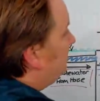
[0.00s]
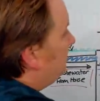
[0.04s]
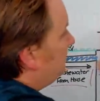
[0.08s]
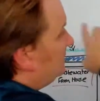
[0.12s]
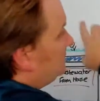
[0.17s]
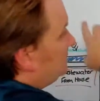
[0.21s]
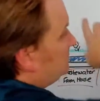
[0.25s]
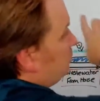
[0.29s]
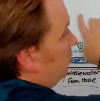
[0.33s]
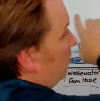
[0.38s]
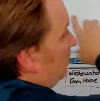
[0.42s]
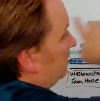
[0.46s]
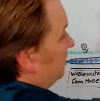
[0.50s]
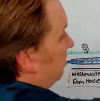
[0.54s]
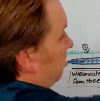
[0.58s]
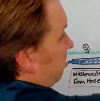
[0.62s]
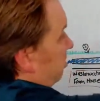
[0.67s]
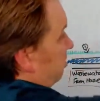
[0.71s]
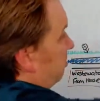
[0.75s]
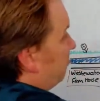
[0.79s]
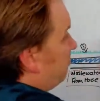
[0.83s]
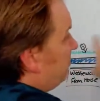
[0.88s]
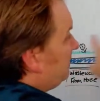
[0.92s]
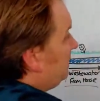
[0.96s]
is what a
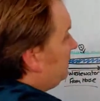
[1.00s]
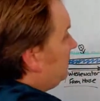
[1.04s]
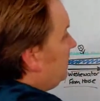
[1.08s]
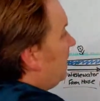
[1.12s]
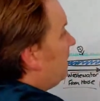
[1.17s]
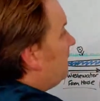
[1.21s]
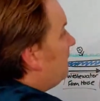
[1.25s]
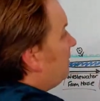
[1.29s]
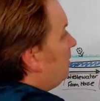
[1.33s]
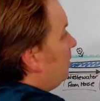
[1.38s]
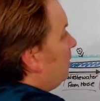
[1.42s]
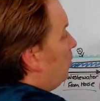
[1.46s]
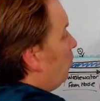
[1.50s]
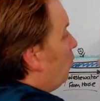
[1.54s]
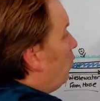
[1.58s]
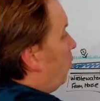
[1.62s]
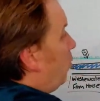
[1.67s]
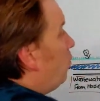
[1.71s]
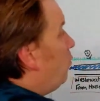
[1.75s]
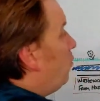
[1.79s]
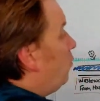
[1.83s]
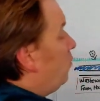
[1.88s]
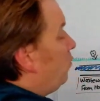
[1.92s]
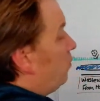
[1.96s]

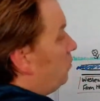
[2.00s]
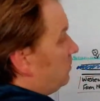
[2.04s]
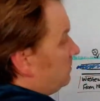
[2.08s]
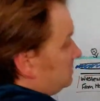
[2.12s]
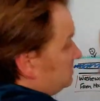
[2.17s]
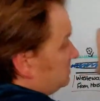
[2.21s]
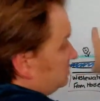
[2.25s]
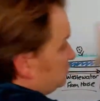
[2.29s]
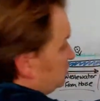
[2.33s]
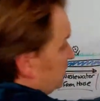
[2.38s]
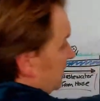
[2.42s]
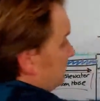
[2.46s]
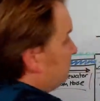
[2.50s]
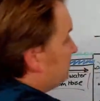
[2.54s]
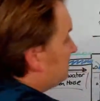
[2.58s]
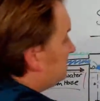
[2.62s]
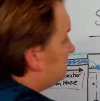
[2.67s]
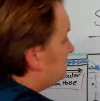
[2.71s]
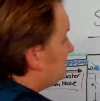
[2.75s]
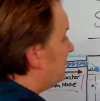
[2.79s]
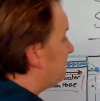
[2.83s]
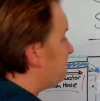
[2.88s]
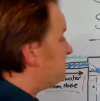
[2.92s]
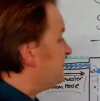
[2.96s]
three-chamber
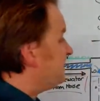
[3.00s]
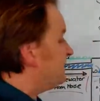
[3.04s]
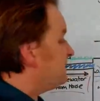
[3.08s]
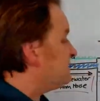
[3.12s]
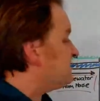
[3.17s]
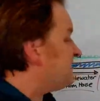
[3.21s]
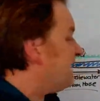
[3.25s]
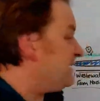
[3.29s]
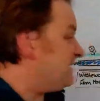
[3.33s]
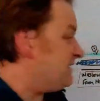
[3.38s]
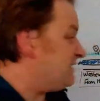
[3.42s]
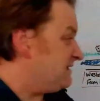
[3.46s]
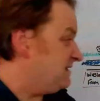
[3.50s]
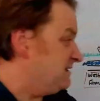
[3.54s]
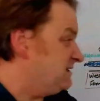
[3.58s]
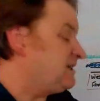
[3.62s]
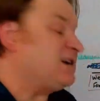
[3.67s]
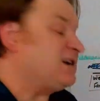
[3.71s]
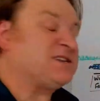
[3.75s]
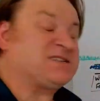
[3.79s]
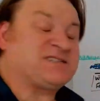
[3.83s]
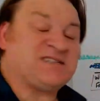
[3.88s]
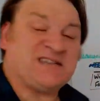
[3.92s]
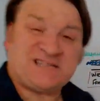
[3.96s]
septic tank
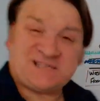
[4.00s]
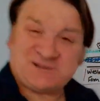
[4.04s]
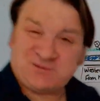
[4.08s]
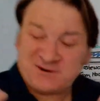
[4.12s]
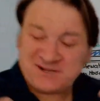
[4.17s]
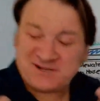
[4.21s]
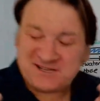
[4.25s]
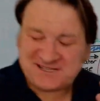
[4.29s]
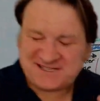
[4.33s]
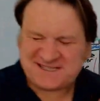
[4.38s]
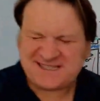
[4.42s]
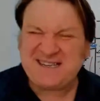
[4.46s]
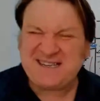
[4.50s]
does. That's what it's